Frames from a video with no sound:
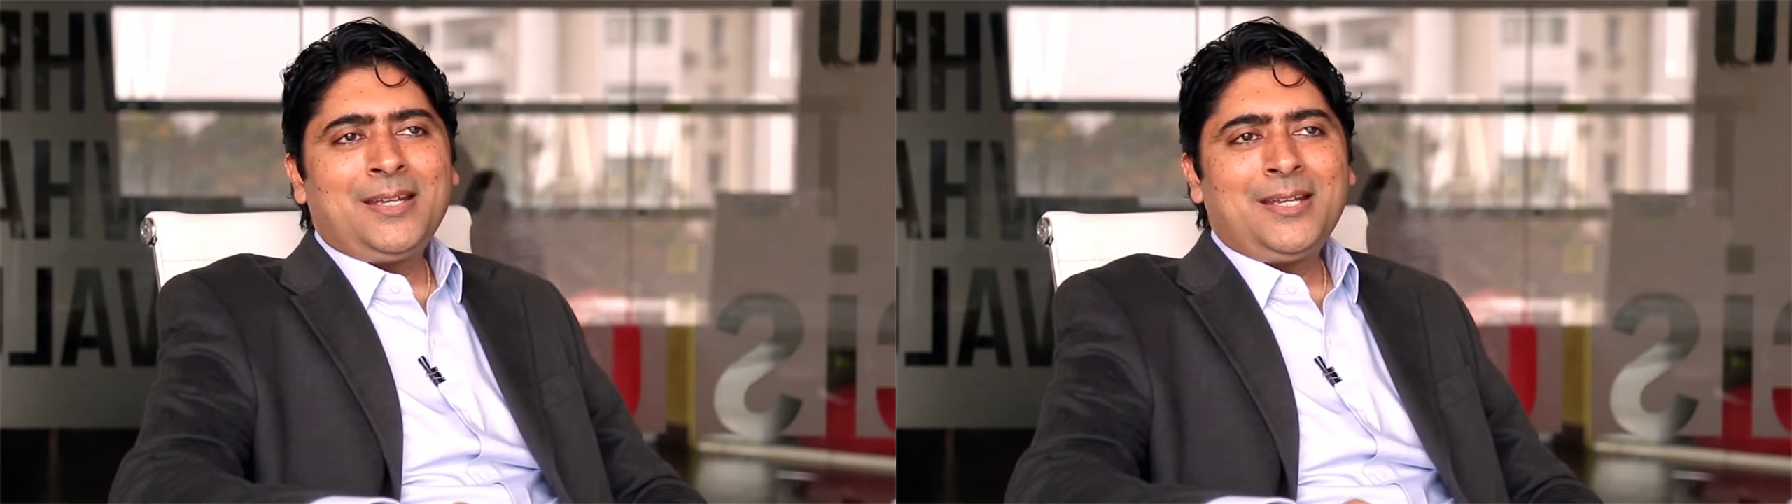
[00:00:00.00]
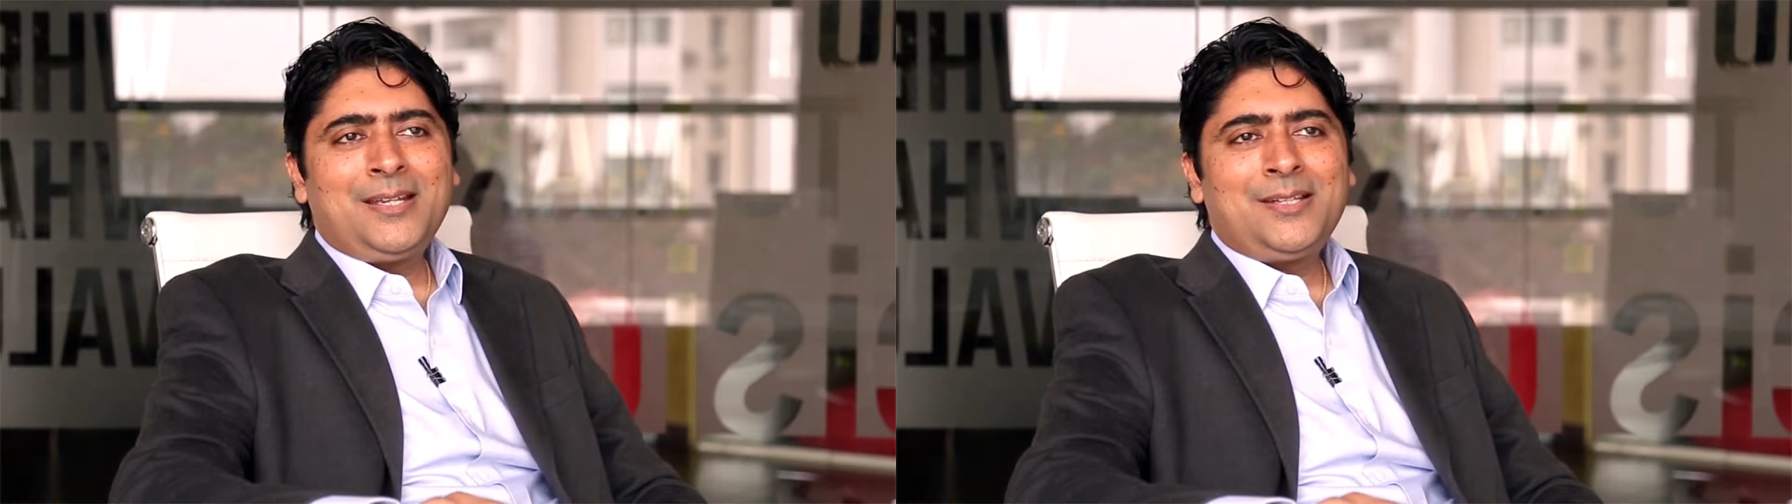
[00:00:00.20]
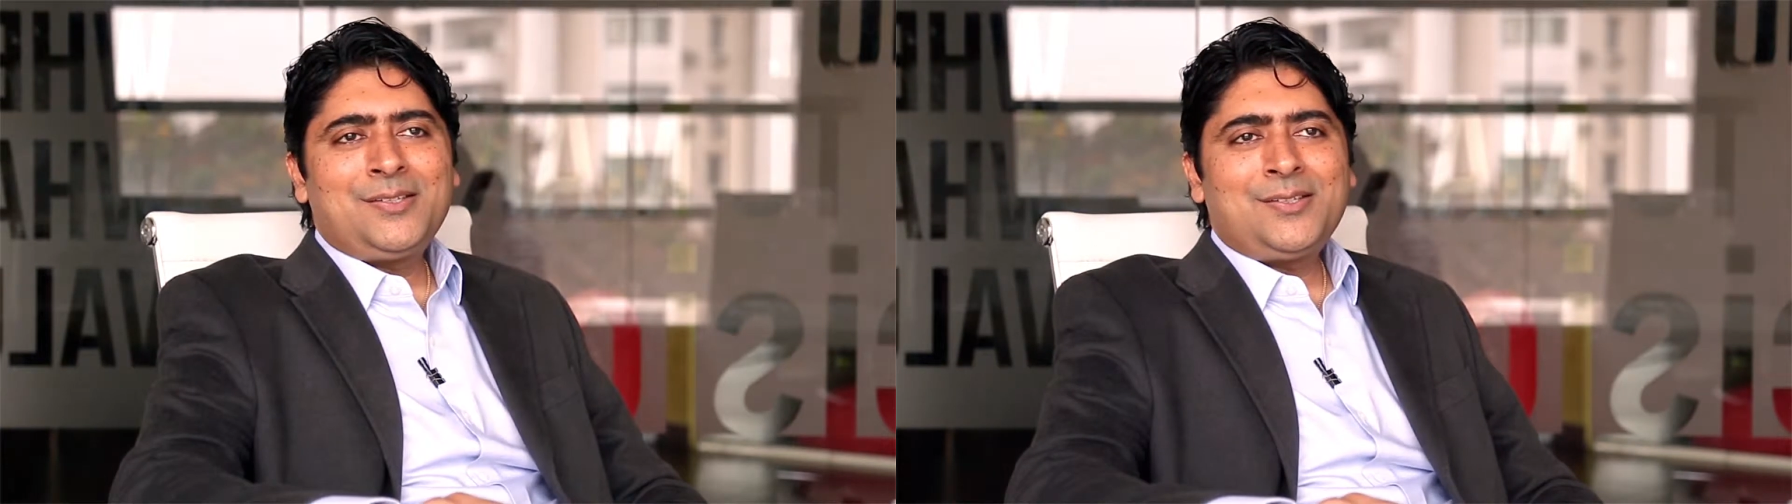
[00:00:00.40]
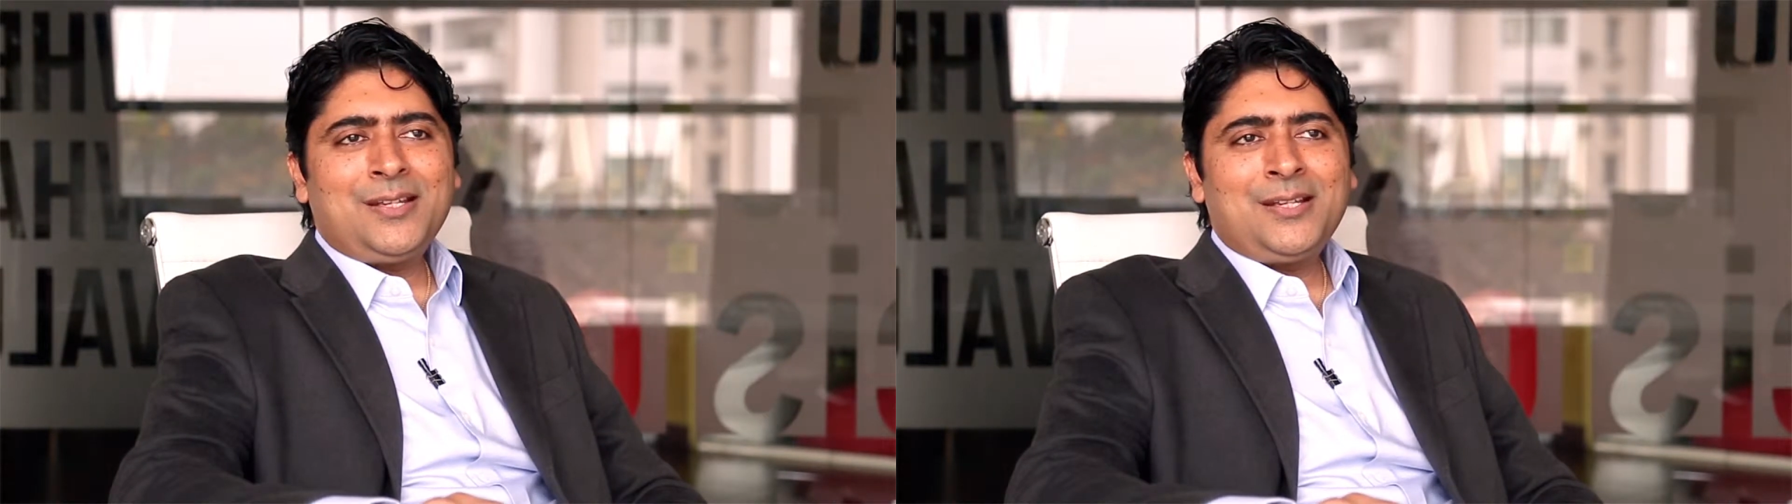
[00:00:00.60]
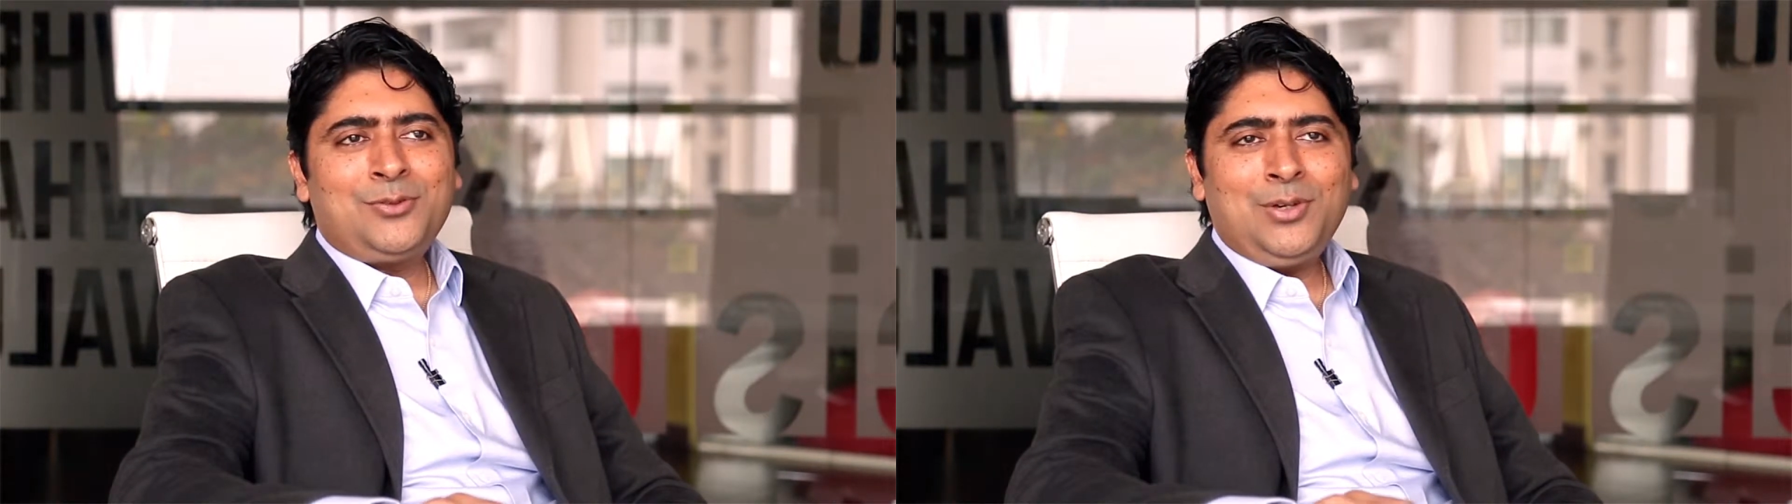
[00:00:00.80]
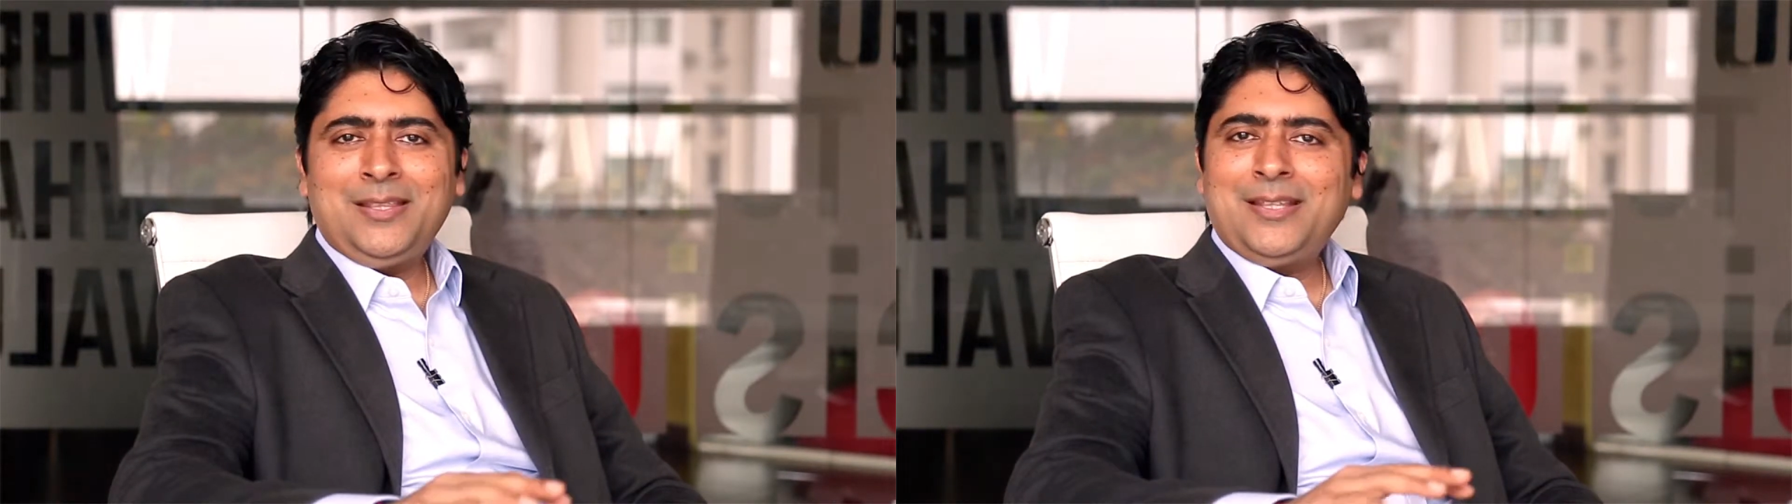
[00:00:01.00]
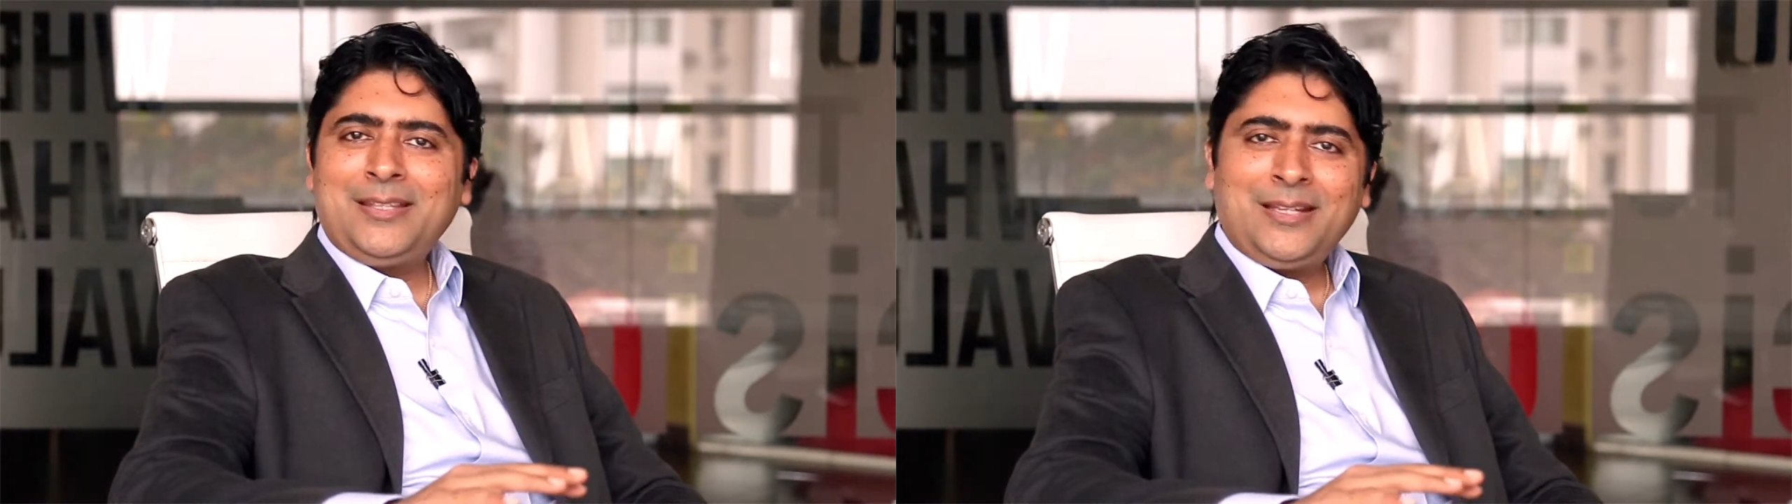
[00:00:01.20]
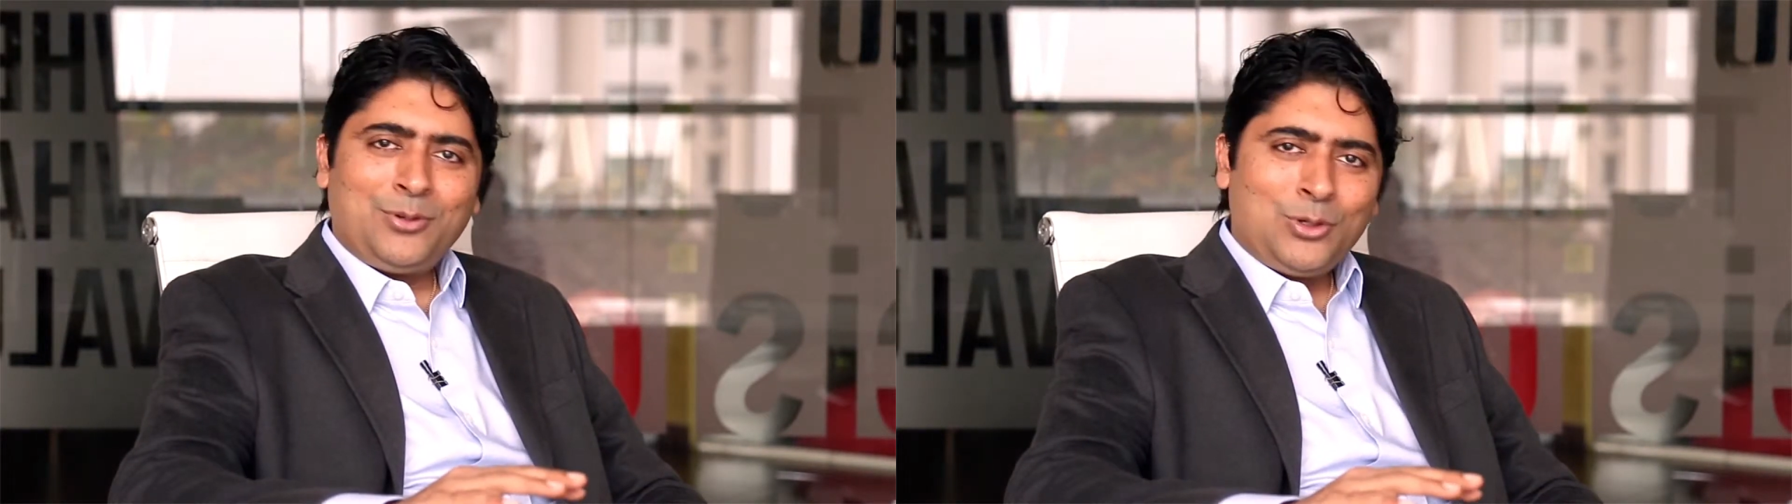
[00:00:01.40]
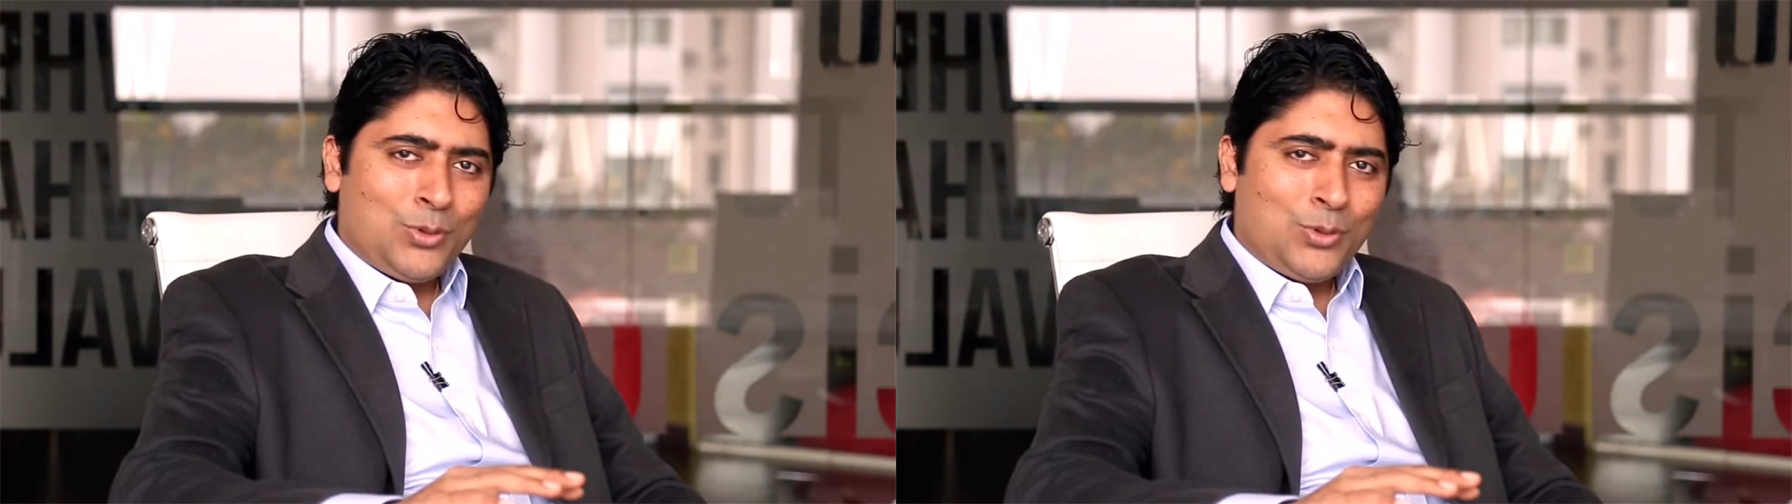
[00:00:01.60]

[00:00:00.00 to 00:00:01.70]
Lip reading: is really that they were